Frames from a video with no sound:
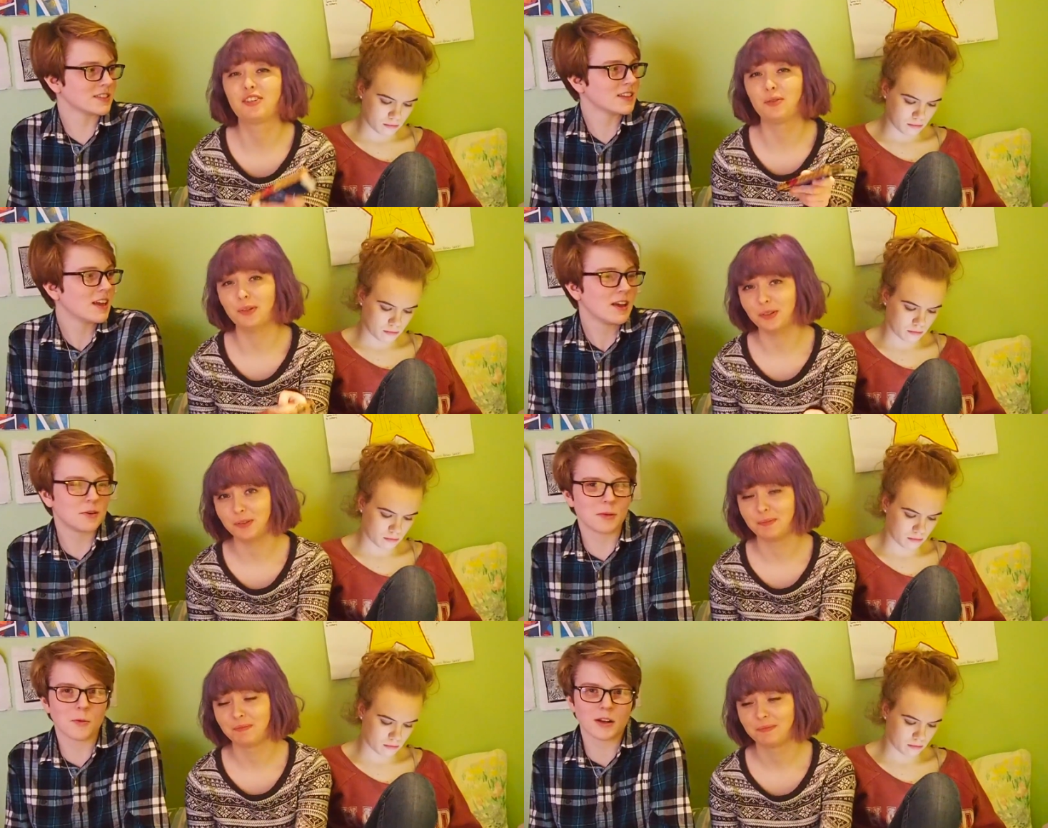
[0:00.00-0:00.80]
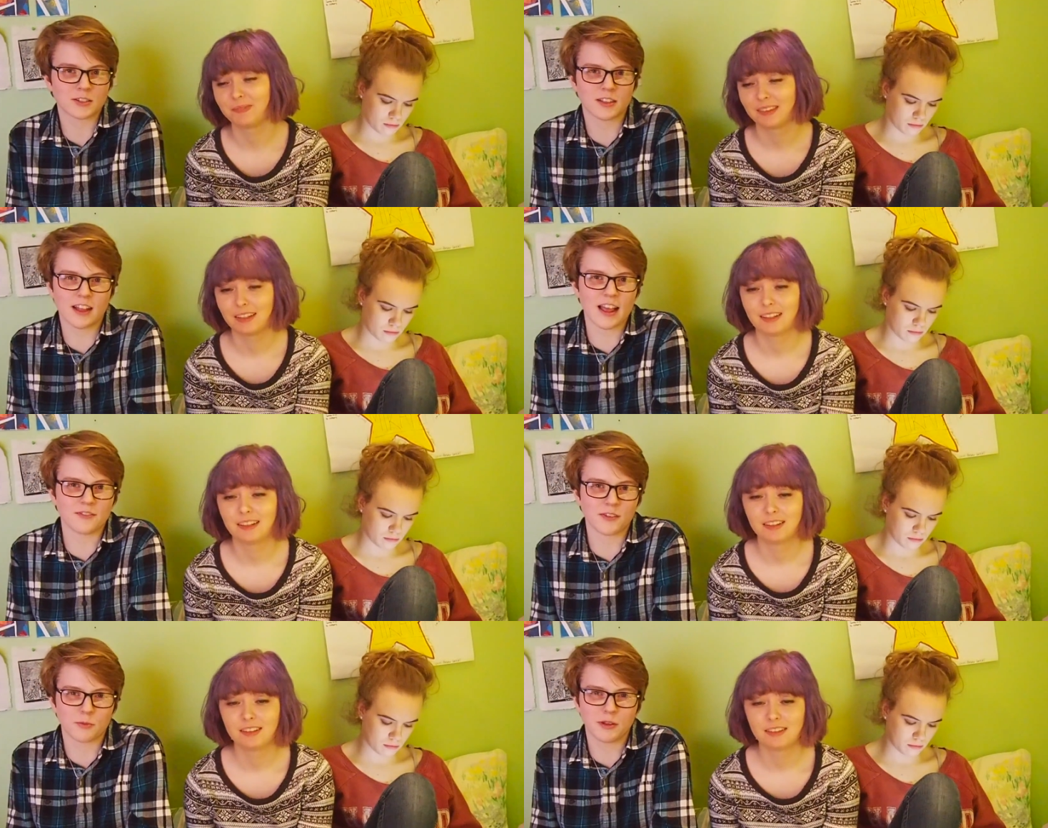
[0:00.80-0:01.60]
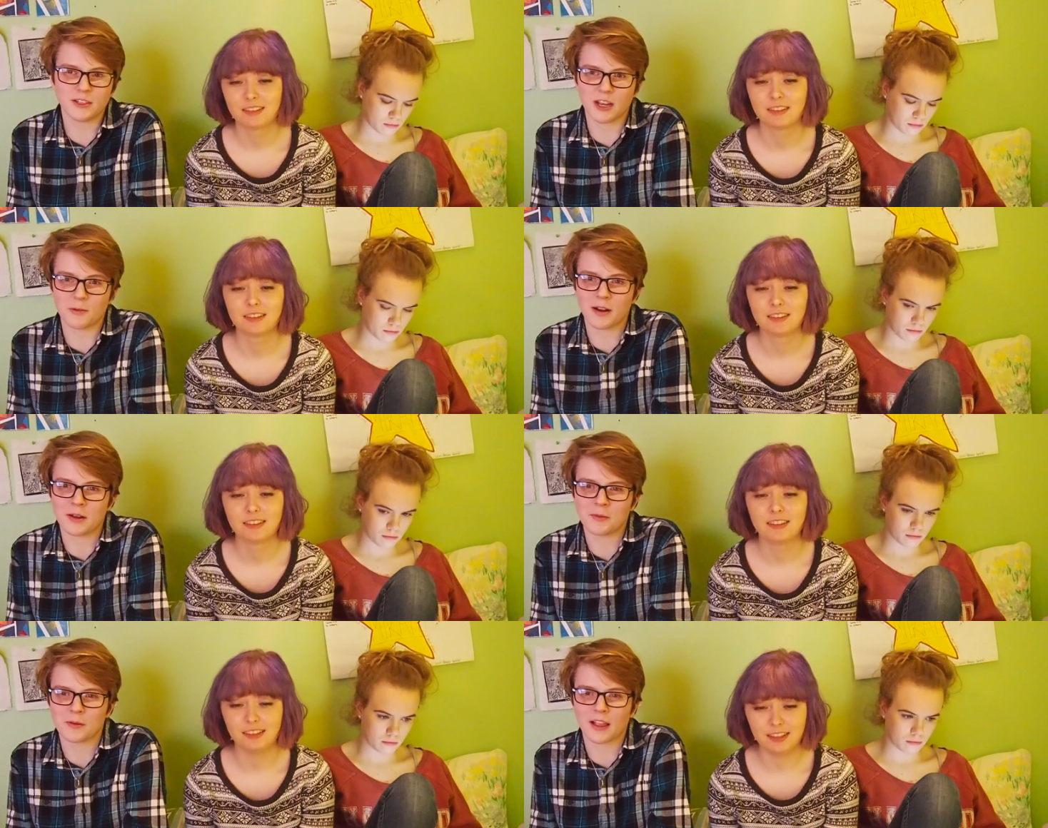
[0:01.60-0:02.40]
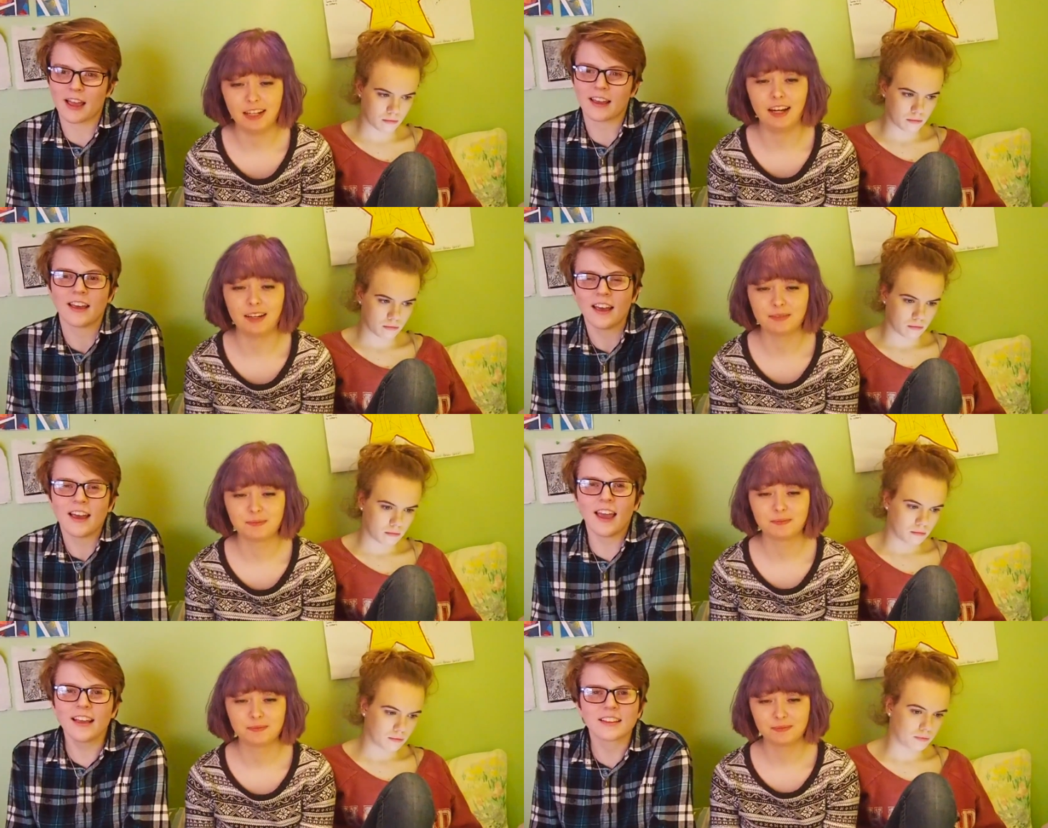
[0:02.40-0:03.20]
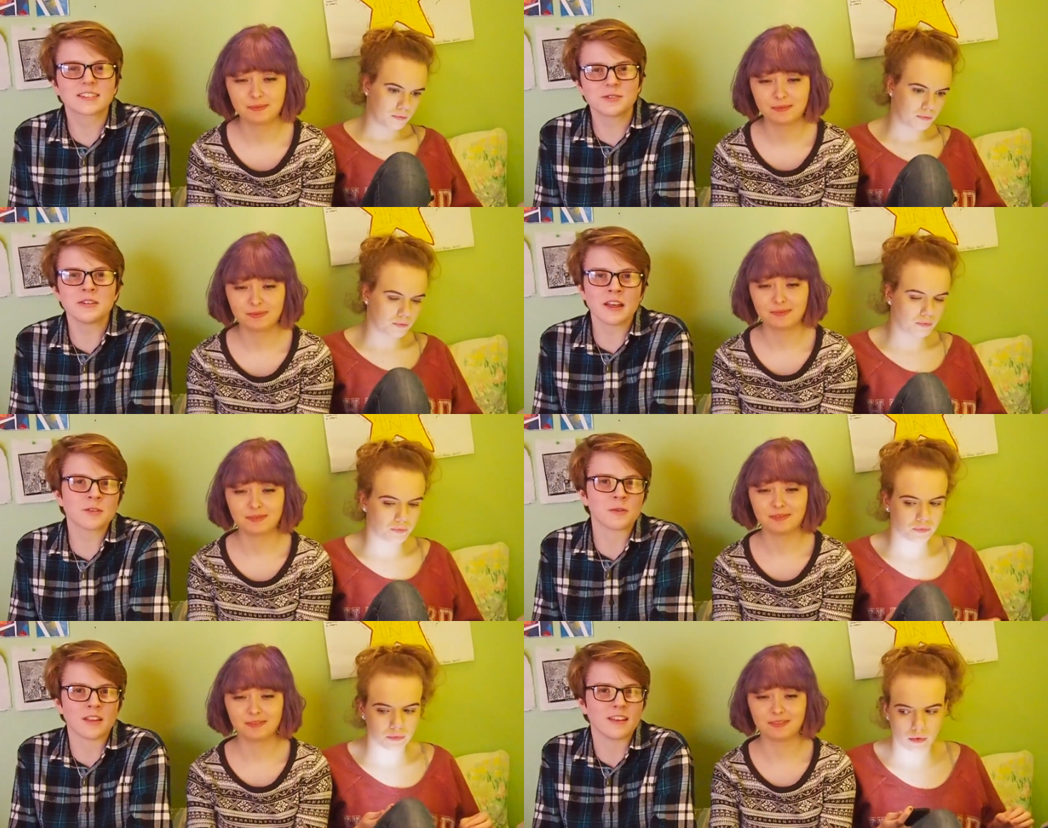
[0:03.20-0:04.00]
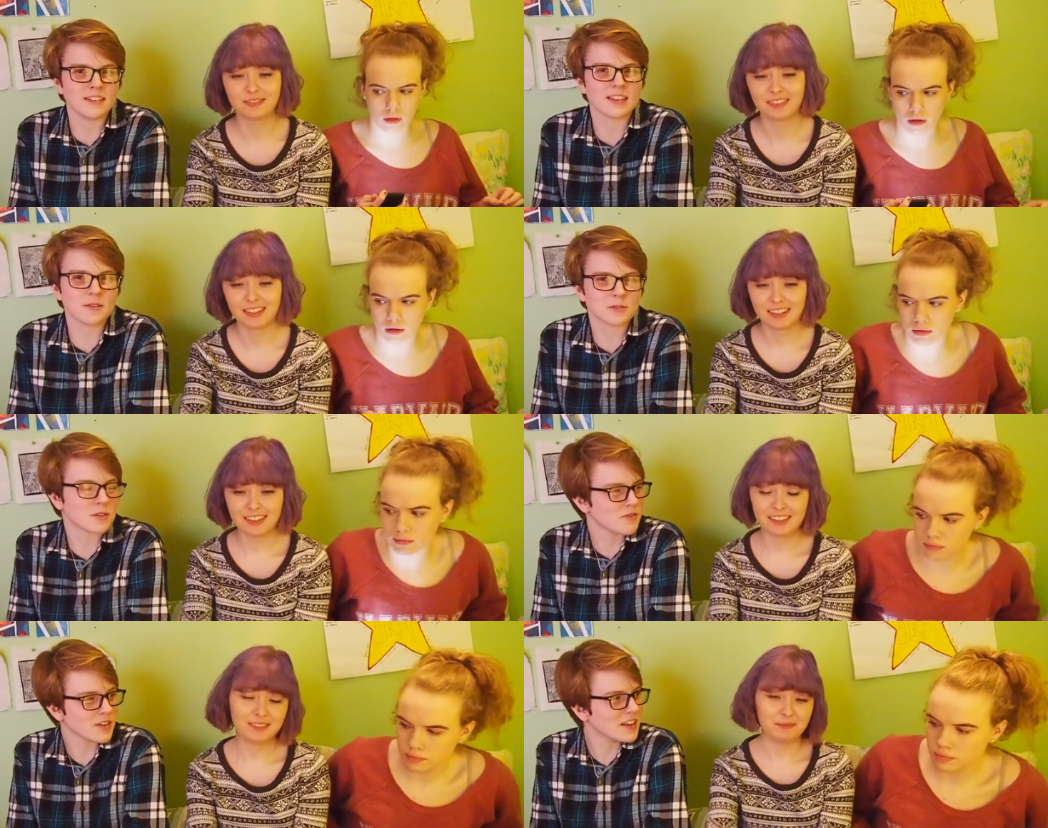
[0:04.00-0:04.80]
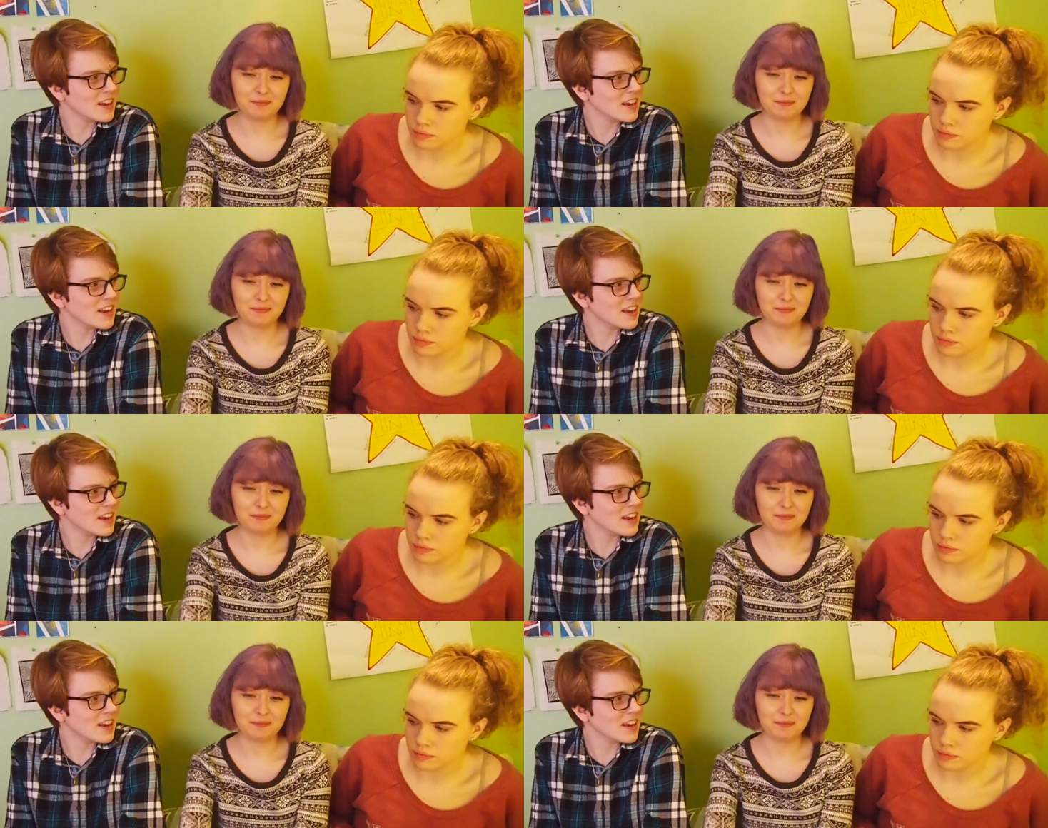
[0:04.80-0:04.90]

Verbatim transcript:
Speaker 1: true. We watched the Dan Phil PJ one and we were like, yeah. hey, let's do another one of these. That was really fun.